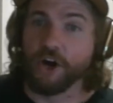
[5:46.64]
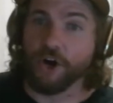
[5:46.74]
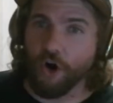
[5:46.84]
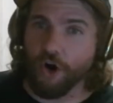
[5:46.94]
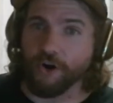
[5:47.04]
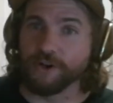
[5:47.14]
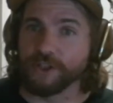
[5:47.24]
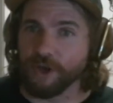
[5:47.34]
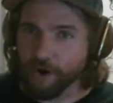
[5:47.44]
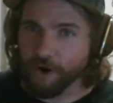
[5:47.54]

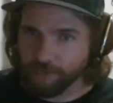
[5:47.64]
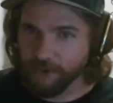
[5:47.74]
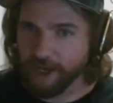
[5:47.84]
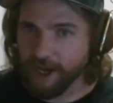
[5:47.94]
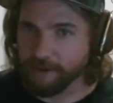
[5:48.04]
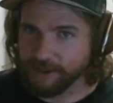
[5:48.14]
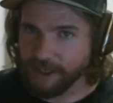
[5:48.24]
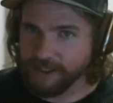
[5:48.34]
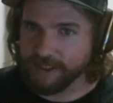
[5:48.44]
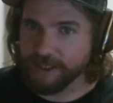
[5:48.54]
cars are 3D
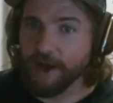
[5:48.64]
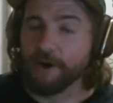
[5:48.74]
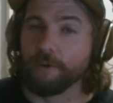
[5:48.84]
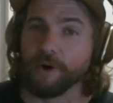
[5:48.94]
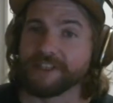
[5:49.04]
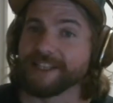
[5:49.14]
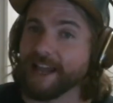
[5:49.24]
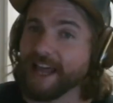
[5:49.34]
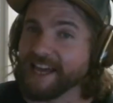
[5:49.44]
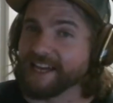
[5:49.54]
objects, whereas
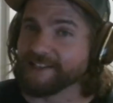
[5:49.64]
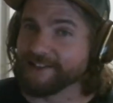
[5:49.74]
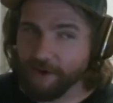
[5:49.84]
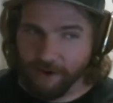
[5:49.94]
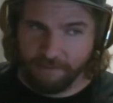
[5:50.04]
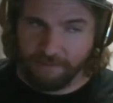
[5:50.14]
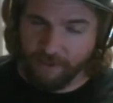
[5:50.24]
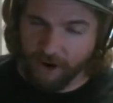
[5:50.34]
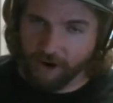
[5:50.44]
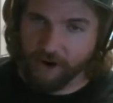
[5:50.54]
lines are
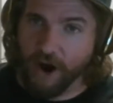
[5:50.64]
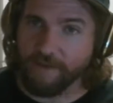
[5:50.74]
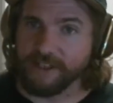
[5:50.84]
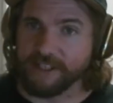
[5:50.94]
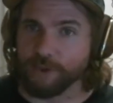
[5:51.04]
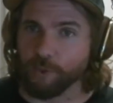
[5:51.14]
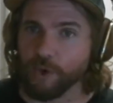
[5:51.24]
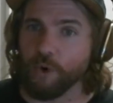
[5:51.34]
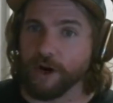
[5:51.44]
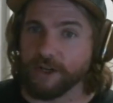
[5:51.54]
obviously
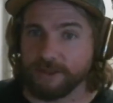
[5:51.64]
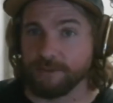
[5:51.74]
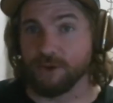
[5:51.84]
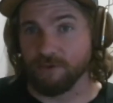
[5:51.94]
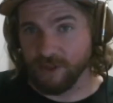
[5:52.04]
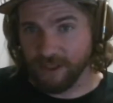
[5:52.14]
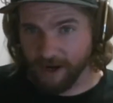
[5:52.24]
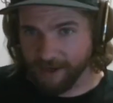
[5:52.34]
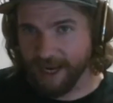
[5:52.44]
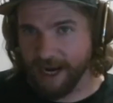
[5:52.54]
require some sort of
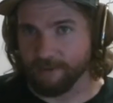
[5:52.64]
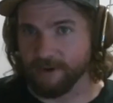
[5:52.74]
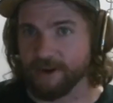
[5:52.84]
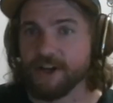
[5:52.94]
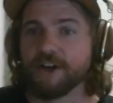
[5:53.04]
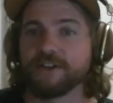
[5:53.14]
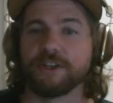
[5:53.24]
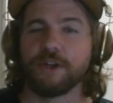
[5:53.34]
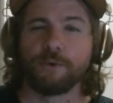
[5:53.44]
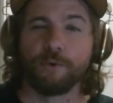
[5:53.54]
a camera.
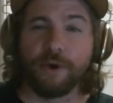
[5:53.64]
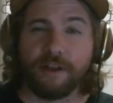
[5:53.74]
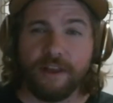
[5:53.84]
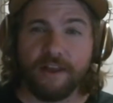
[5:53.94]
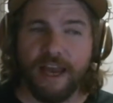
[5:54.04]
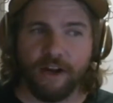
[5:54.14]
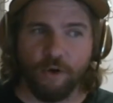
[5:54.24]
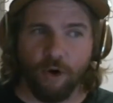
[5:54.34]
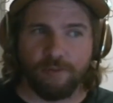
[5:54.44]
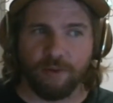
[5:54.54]
So you're really
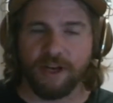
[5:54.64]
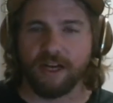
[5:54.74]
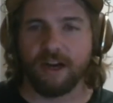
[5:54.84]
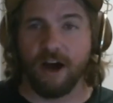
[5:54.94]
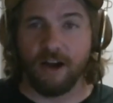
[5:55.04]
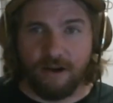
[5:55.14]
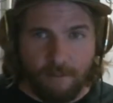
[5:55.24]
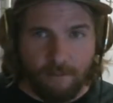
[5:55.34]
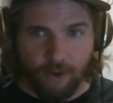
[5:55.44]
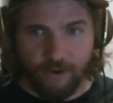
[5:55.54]
incorporating a
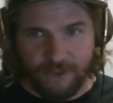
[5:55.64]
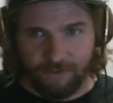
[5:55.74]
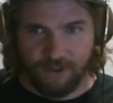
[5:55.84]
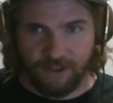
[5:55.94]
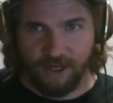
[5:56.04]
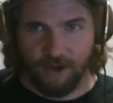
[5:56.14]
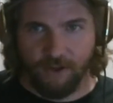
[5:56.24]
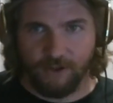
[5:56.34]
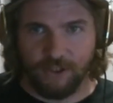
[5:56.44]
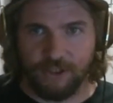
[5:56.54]
number of different
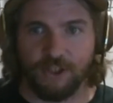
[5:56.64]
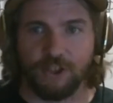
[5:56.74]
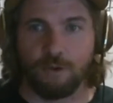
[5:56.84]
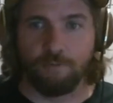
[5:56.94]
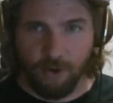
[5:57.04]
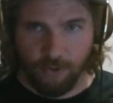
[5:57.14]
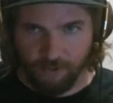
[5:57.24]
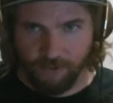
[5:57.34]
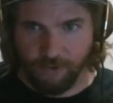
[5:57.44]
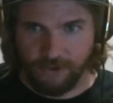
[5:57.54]
technologies to do both
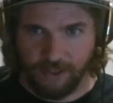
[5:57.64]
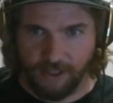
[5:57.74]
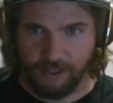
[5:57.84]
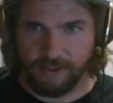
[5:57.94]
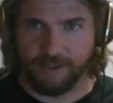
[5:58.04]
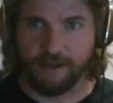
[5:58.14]
of those things.